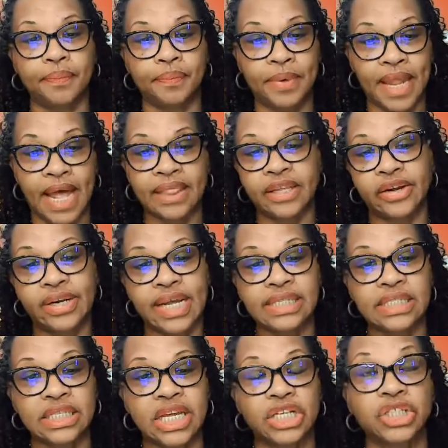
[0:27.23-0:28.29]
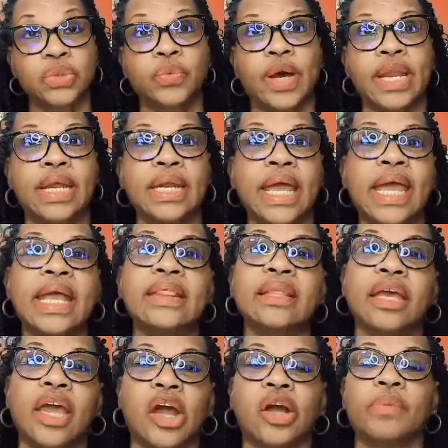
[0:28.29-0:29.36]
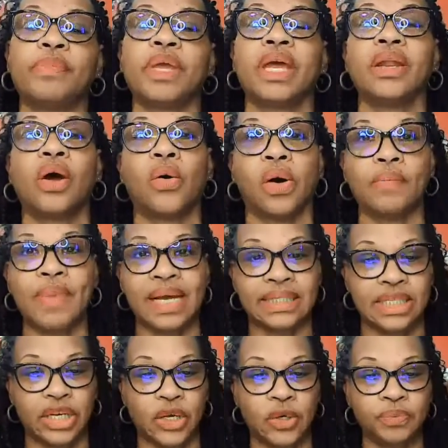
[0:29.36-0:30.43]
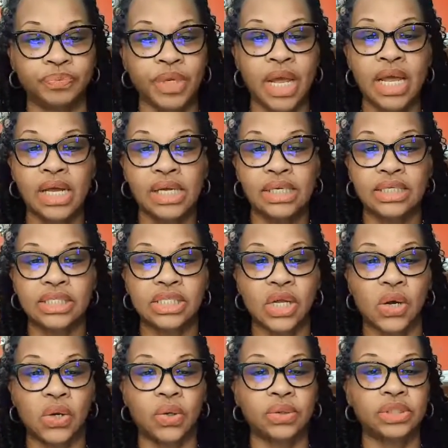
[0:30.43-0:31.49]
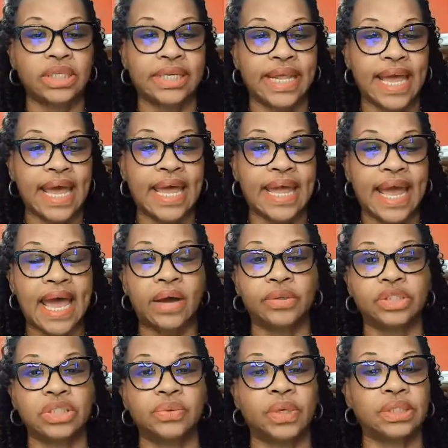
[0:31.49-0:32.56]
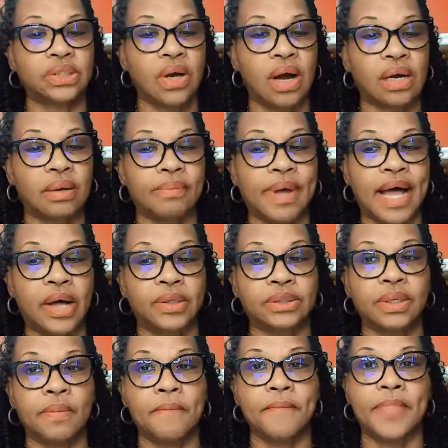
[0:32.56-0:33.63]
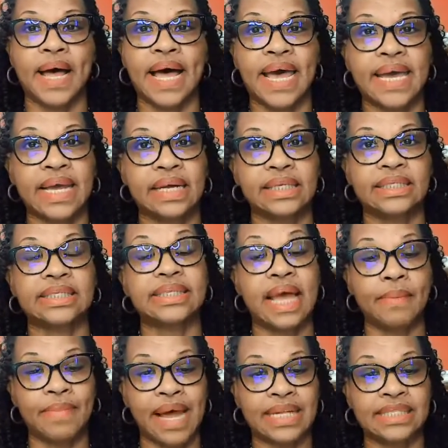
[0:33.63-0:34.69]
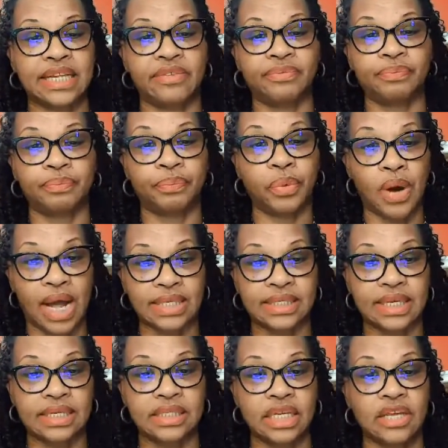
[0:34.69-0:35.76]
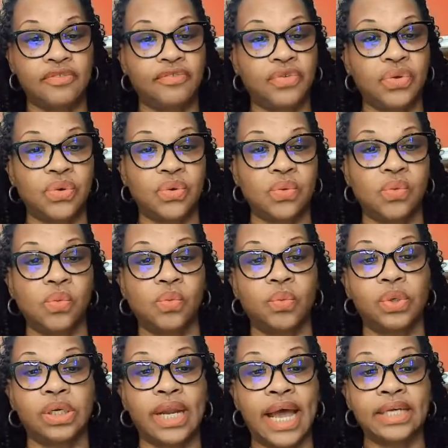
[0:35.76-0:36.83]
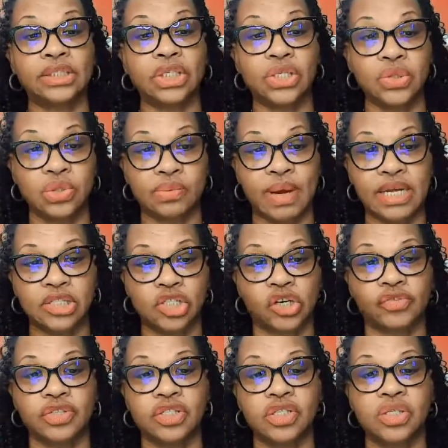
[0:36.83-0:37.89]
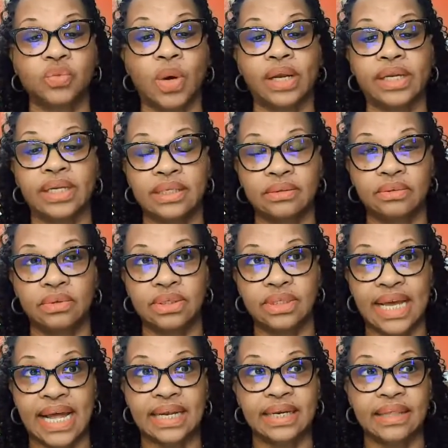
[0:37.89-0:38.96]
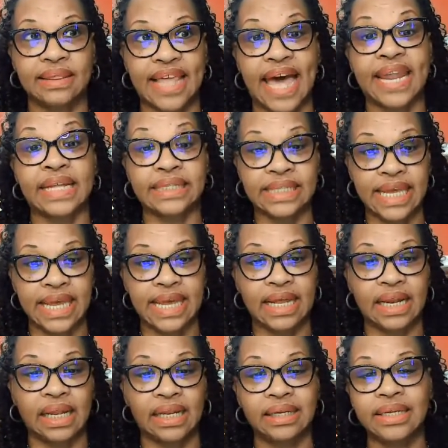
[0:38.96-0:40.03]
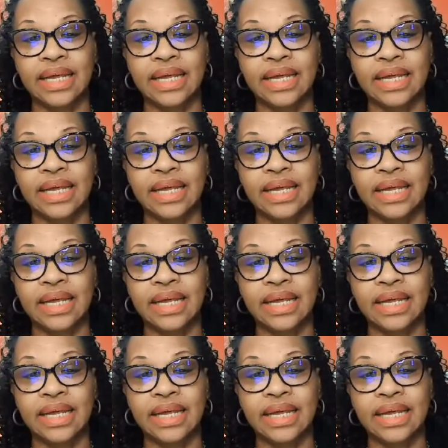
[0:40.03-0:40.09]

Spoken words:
plan their destination wedding in the Caribbean or Mexico. So today I would just want to talk about my step-by-step process if you would like to use my services, what that entail,